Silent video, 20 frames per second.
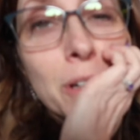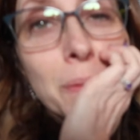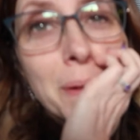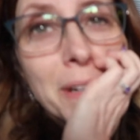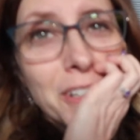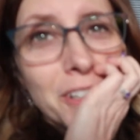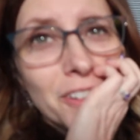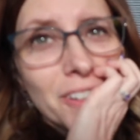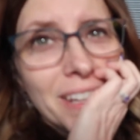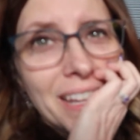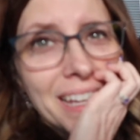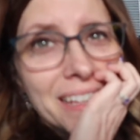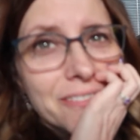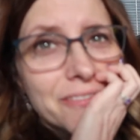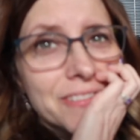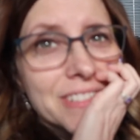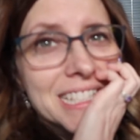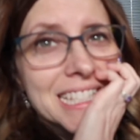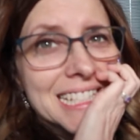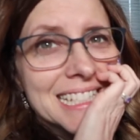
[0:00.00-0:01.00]
What about your
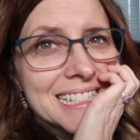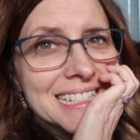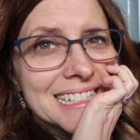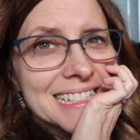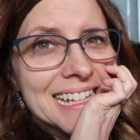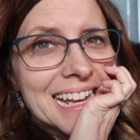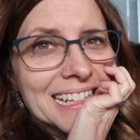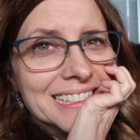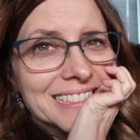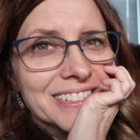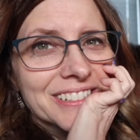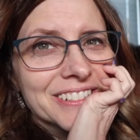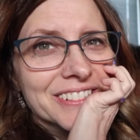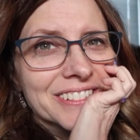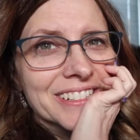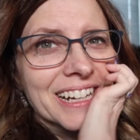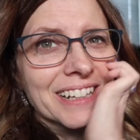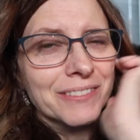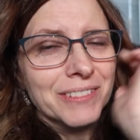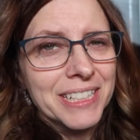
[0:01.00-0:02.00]
life? Is it a disaster?
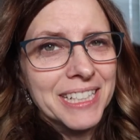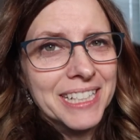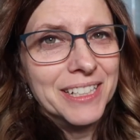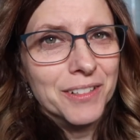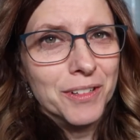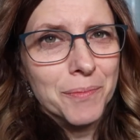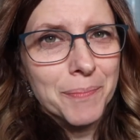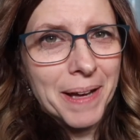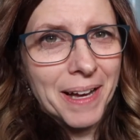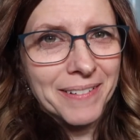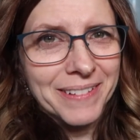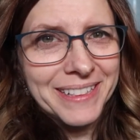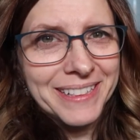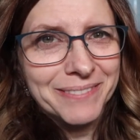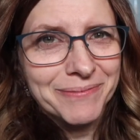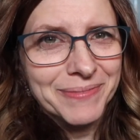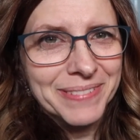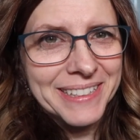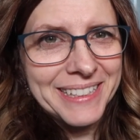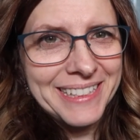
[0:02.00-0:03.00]
I hear about
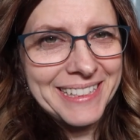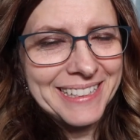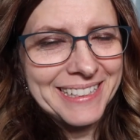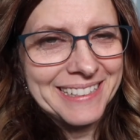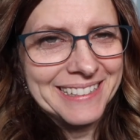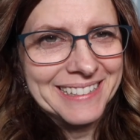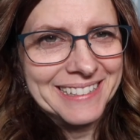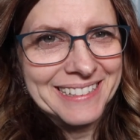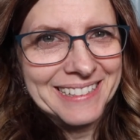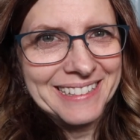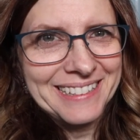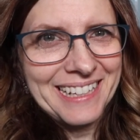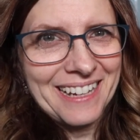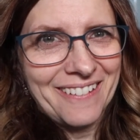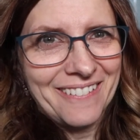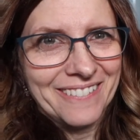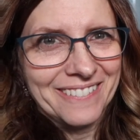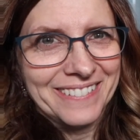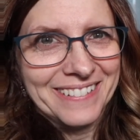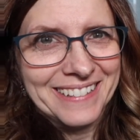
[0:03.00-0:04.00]
it. Please,
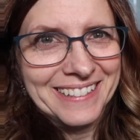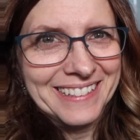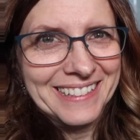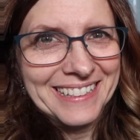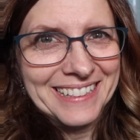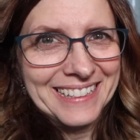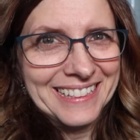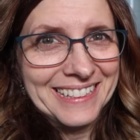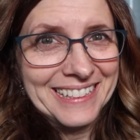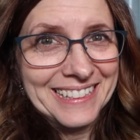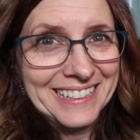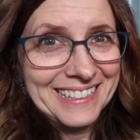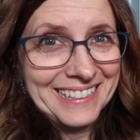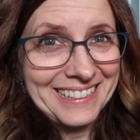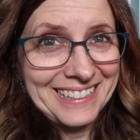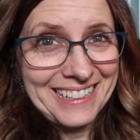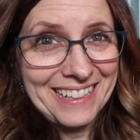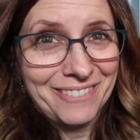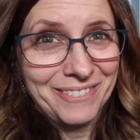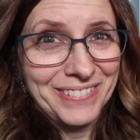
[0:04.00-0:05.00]
down,
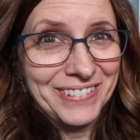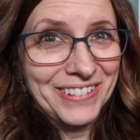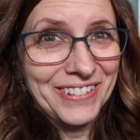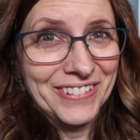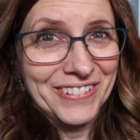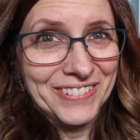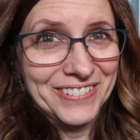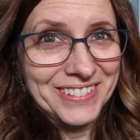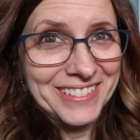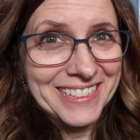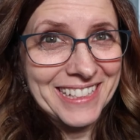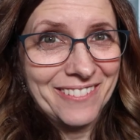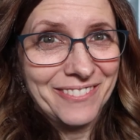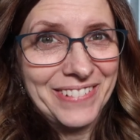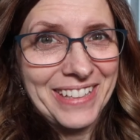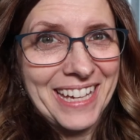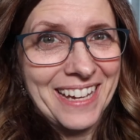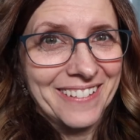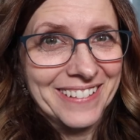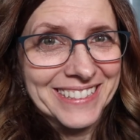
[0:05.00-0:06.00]
down below. Tell
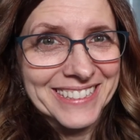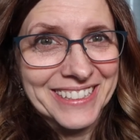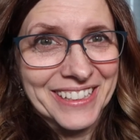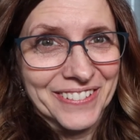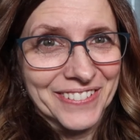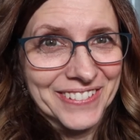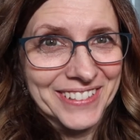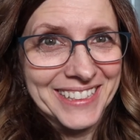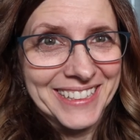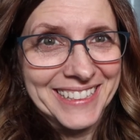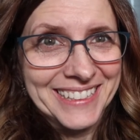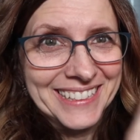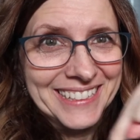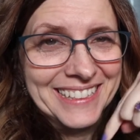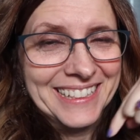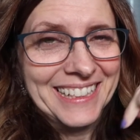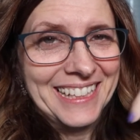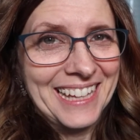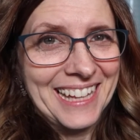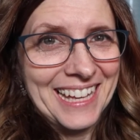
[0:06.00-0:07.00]
me how it's going.
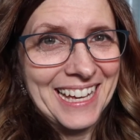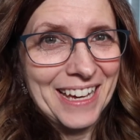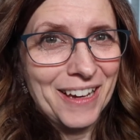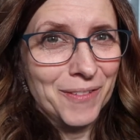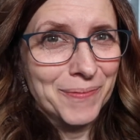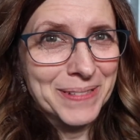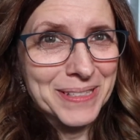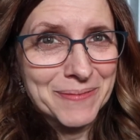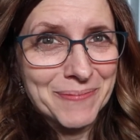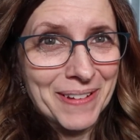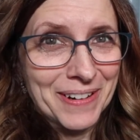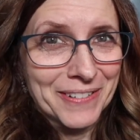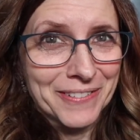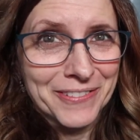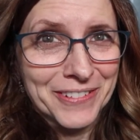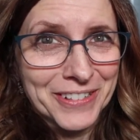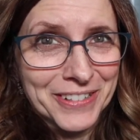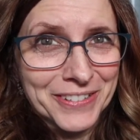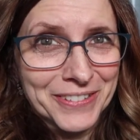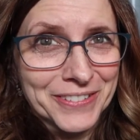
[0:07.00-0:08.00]
I hope it's better
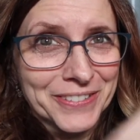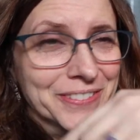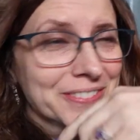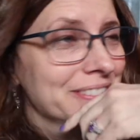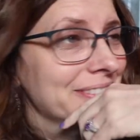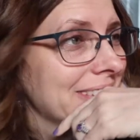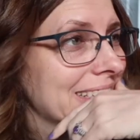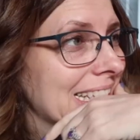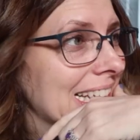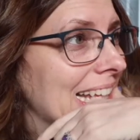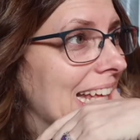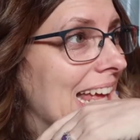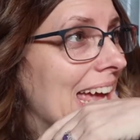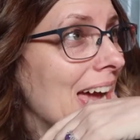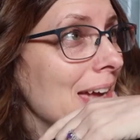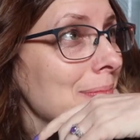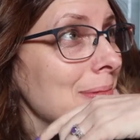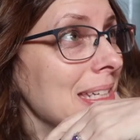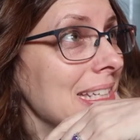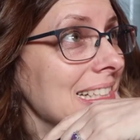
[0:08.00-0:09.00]
for you.
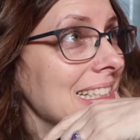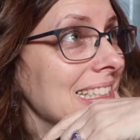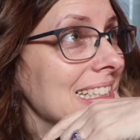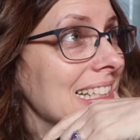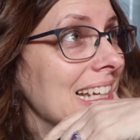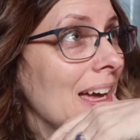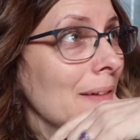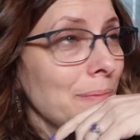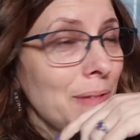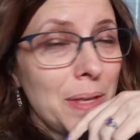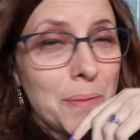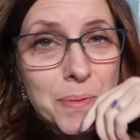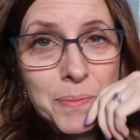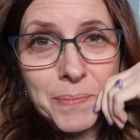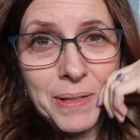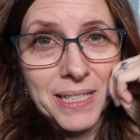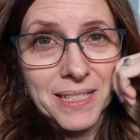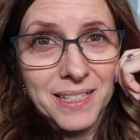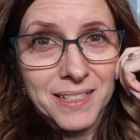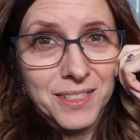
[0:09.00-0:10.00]
I mean, I'm
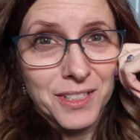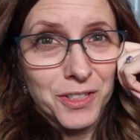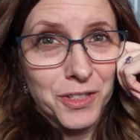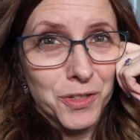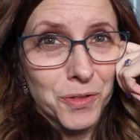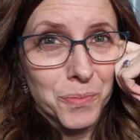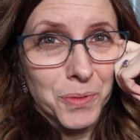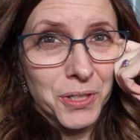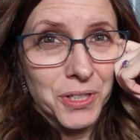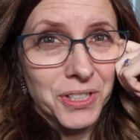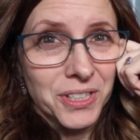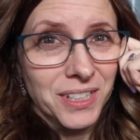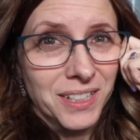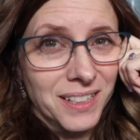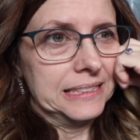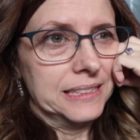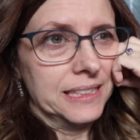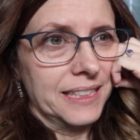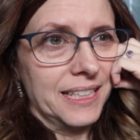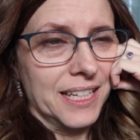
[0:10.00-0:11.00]
keeping my sense of humor.
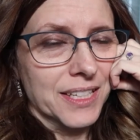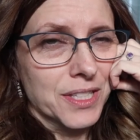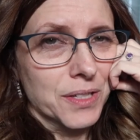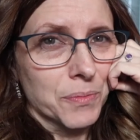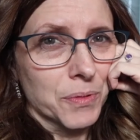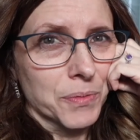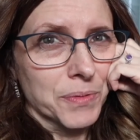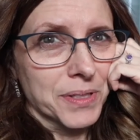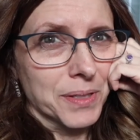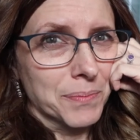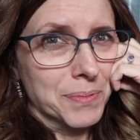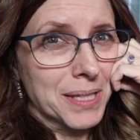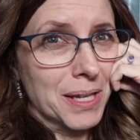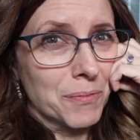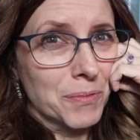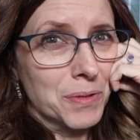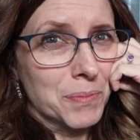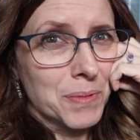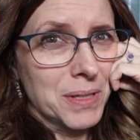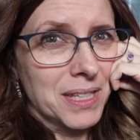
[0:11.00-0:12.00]
A customer was
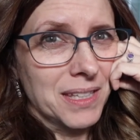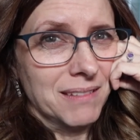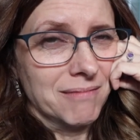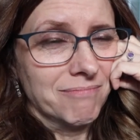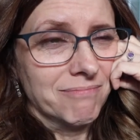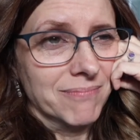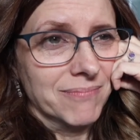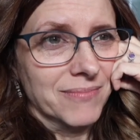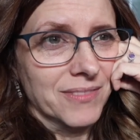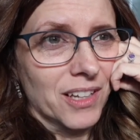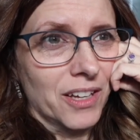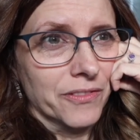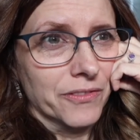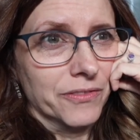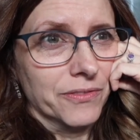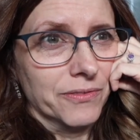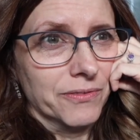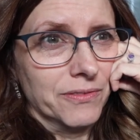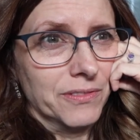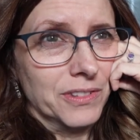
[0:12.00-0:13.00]
upset with me
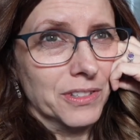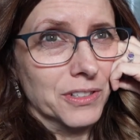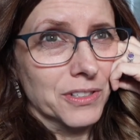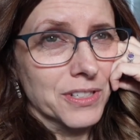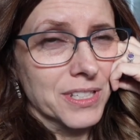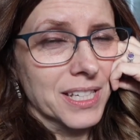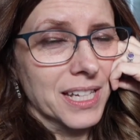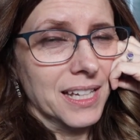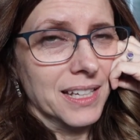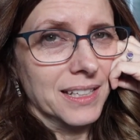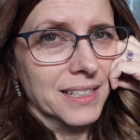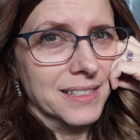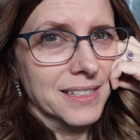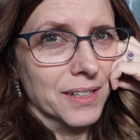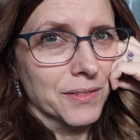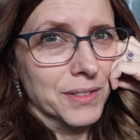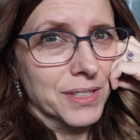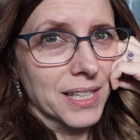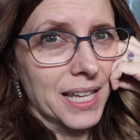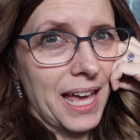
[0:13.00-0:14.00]
on Thursday
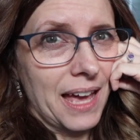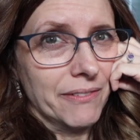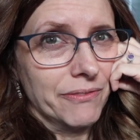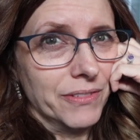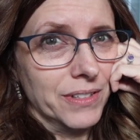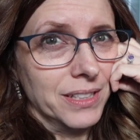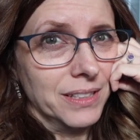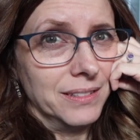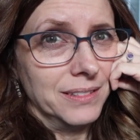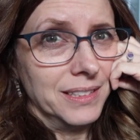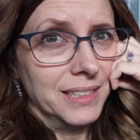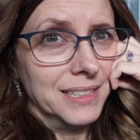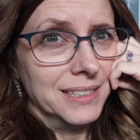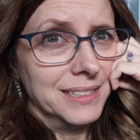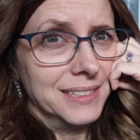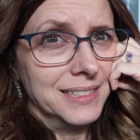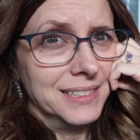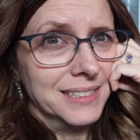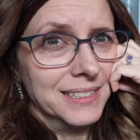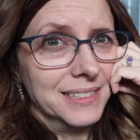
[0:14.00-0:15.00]
because I was laughing,
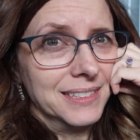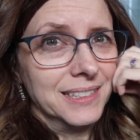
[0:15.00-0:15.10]
because